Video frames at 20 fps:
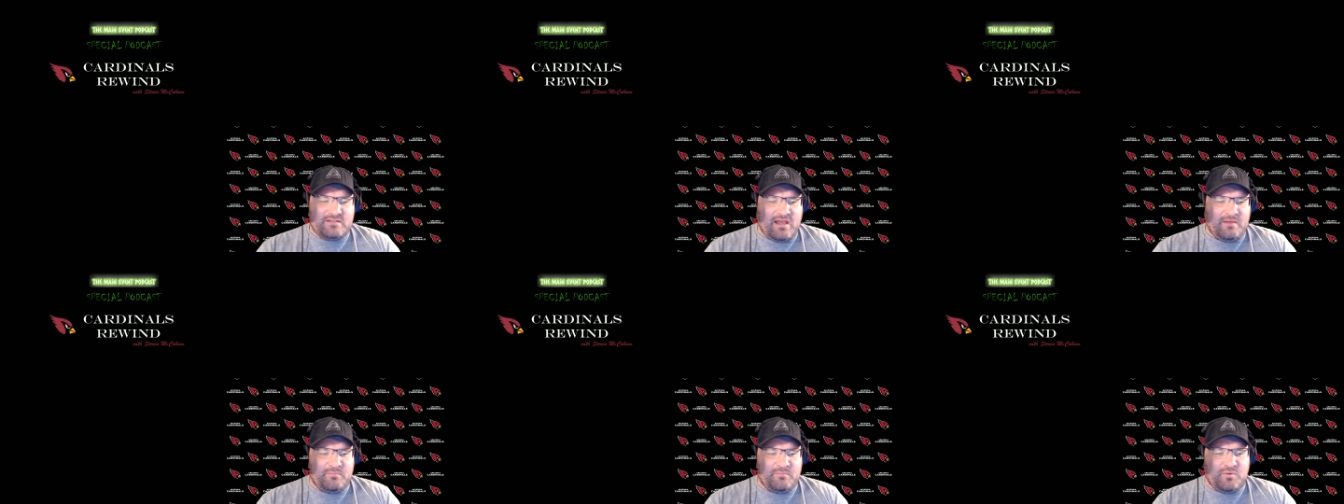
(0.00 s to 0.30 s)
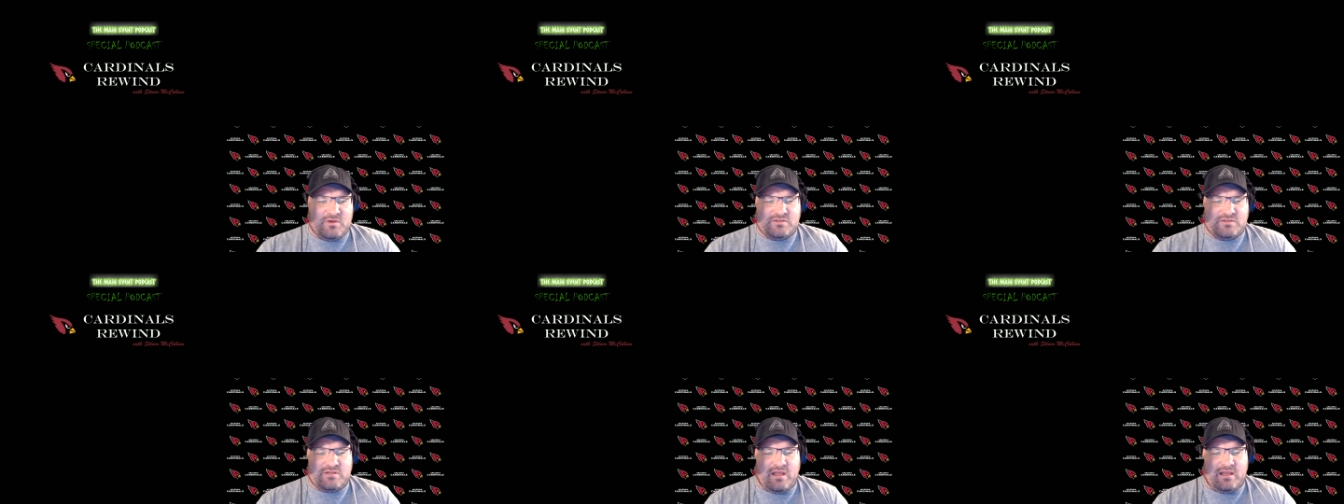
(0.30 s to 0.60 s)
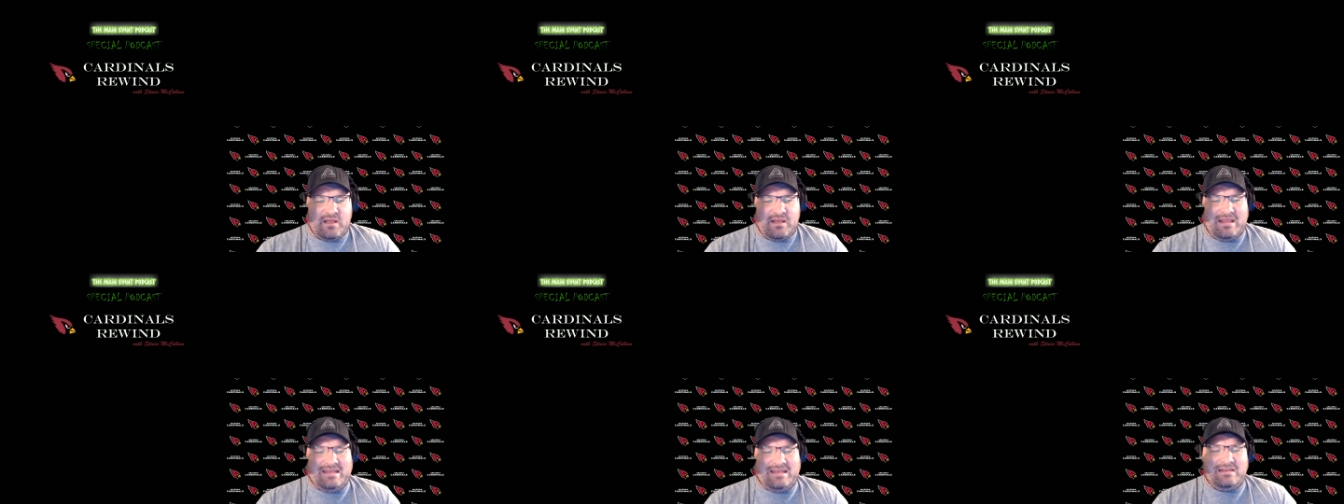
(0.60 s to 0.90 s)
I
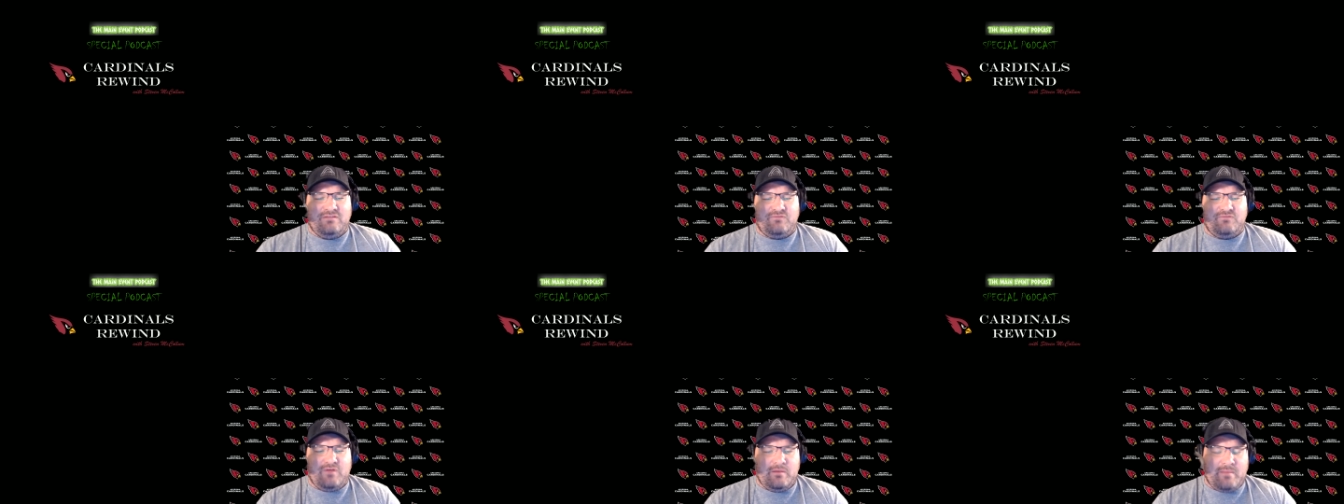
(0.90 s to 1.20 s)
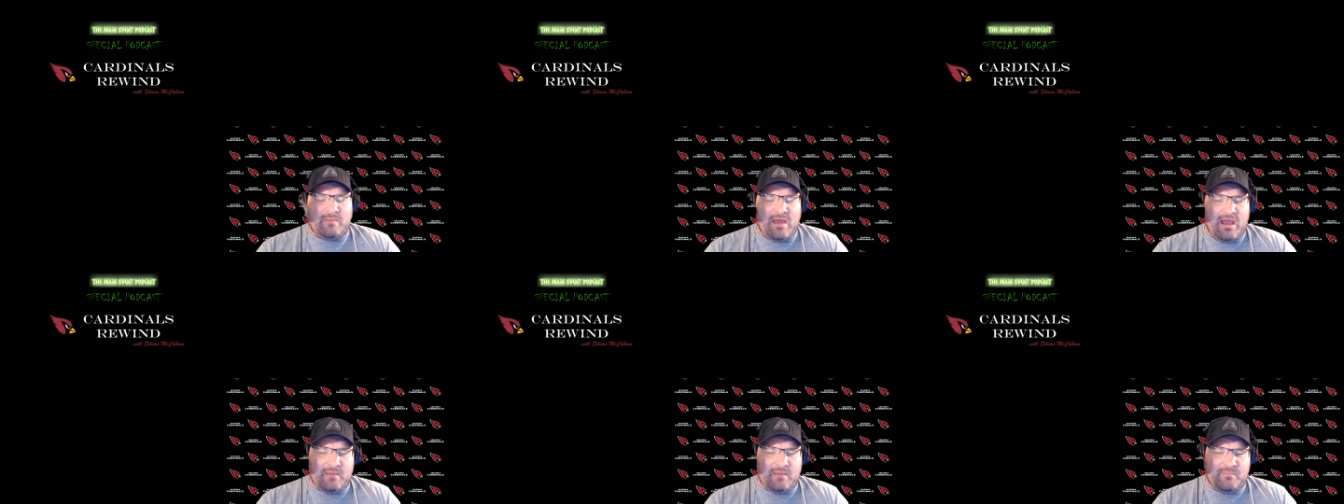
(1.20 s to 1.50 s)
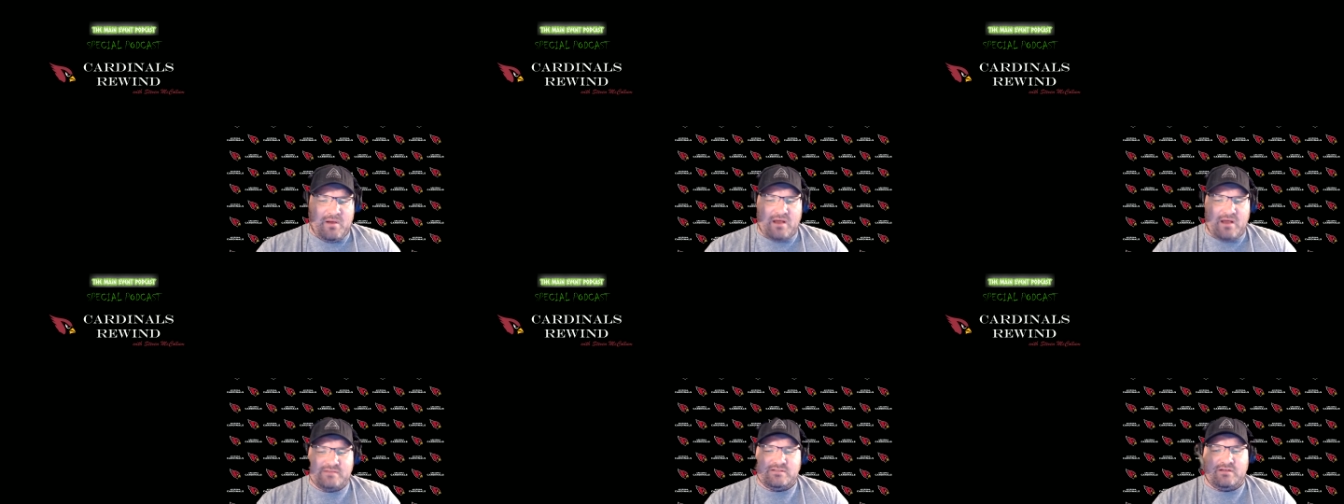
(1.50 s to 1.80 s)
appreciate any feedback,
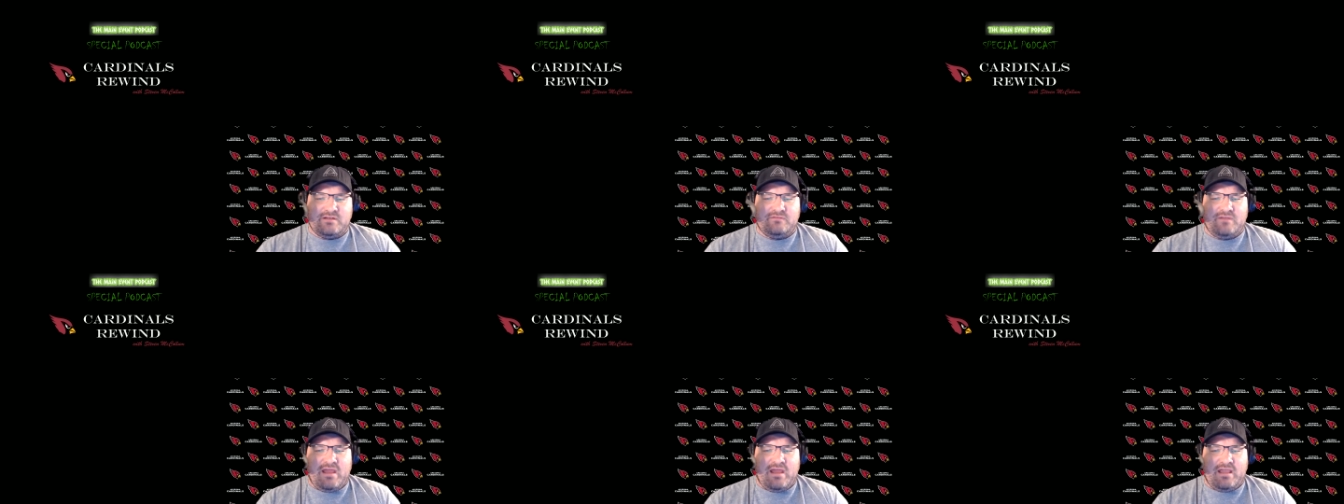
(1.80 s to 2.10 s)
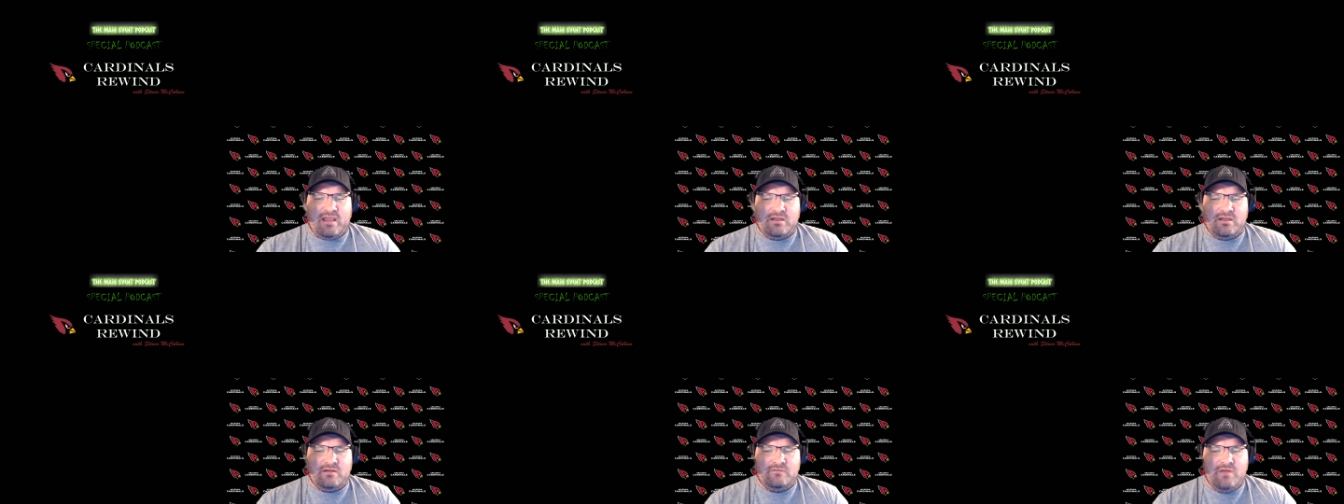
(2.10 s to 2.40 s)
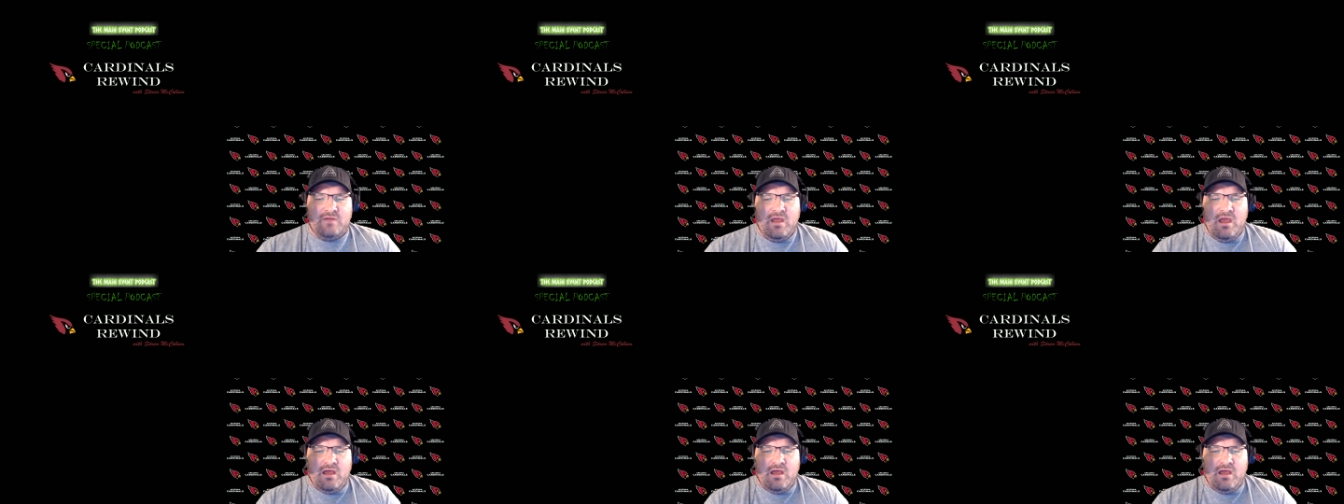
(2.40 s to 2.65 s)
positive, negative.